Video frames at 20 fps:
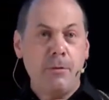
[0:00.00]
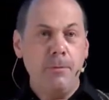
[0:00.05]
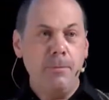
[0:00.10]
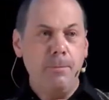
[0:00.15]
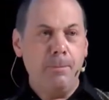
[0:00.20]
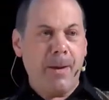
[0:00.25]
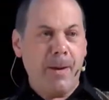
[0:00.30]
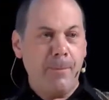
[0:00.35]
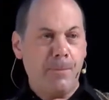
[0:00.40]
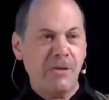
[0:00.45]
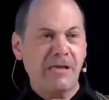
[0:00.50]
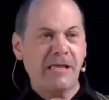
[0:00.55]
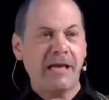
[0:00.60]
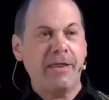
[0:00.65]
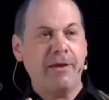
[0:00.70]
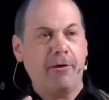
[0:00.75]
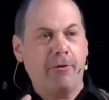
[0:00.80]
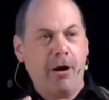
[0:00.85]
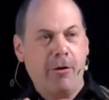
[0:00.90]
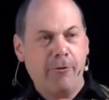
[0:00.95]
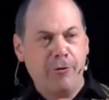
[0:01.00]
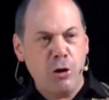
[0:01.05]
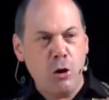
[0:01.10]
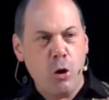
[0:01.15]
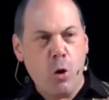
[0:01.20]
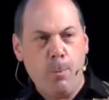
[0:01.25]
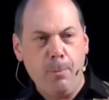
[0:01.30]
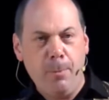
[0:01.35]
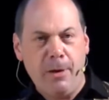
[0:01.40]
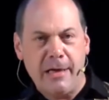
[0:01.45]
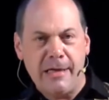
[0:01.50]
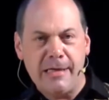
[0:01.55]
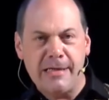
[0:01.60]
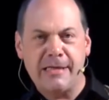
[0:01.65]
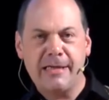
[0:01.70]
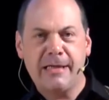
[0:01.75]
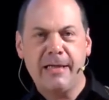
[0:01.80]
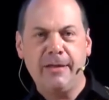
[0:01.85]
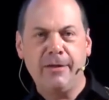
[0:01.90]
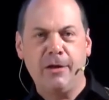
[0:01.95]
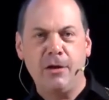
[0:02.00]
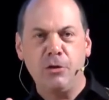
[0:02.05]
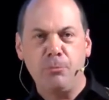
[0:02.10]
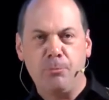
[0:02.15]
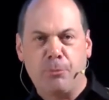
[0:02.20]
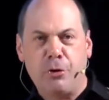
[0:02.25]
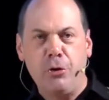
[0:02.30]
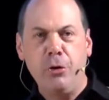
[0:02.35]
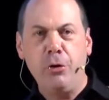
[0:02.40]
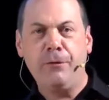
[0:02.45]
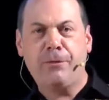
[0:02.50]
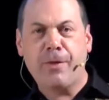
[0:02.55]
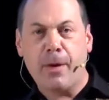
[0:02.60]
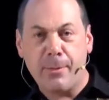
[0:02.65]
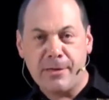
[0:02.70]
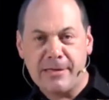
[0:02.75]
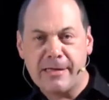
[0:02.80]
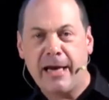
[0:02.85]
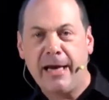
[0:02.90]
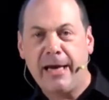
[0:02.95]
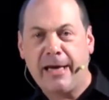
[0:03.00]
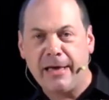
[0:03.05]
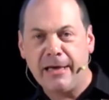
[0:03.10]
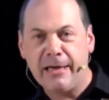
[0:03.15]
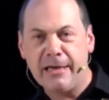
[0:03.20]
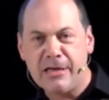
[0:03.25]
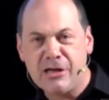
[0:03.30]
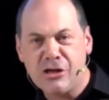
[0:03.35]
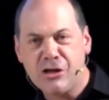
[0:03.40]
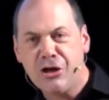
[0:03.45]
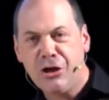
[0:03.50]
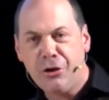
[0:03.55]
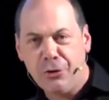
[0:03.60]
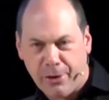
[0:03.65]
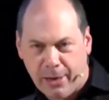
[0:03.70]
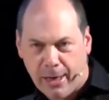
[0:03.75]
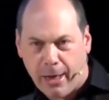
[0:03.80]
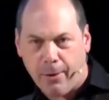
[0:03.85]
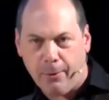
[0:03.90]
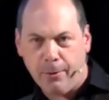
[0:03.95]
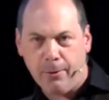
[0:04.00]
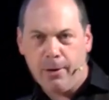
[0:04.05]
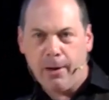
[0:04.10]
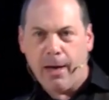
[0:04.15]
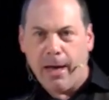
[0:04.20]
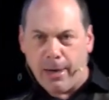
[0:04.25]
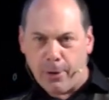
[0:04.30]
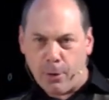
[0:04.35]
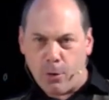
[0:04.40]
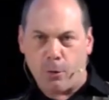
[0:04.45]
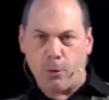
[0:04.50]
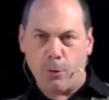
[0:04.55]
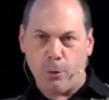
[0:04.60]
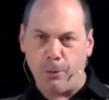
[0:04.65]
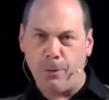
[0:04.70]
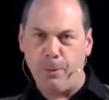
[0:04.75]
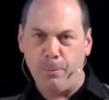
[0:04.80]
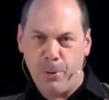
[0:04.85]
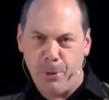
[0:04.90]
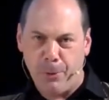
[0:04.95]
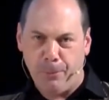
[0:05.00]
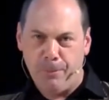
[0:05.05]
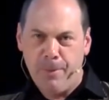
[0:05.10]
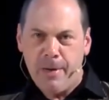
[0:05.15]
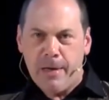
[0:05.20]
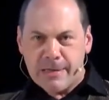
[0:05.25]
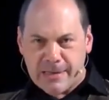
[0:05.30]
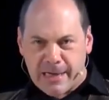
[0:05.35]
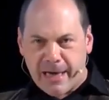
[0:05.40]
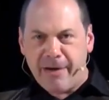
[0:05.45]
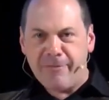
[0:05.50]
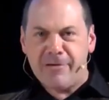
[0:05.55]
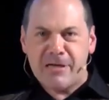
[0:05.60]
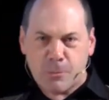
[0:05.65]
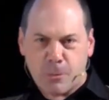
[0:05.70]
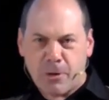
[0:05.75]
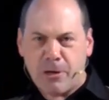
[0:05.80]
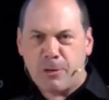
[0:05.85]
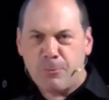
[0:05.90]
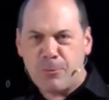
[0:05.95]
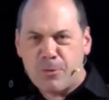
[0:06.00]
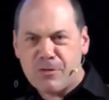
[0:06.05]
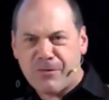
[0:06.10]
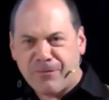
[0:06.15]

people say there are anomalies that prove they were taken in a studio and not on the moon. So here is one of the most